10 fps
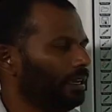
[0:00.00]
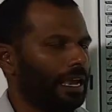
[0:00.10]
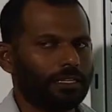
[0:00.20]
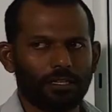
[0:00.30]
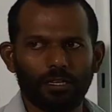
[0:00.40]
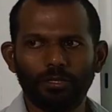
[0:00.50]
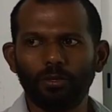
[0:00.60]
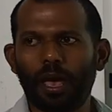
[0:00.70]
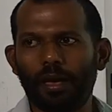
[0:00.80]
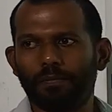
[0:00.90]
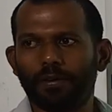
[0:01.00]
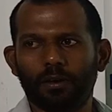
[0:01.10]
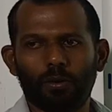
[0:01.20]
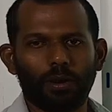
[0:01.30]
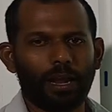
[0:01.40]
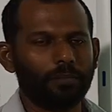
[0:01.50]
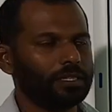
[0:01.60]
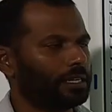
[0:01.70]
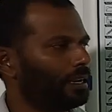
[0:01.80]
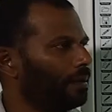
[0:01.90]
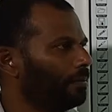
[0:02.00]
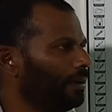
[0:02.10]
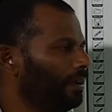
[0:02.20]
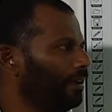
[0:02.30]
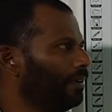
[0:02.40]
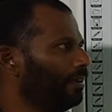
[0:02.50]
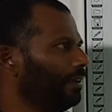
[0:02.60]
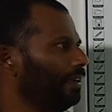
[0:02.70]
as you have, or admission number,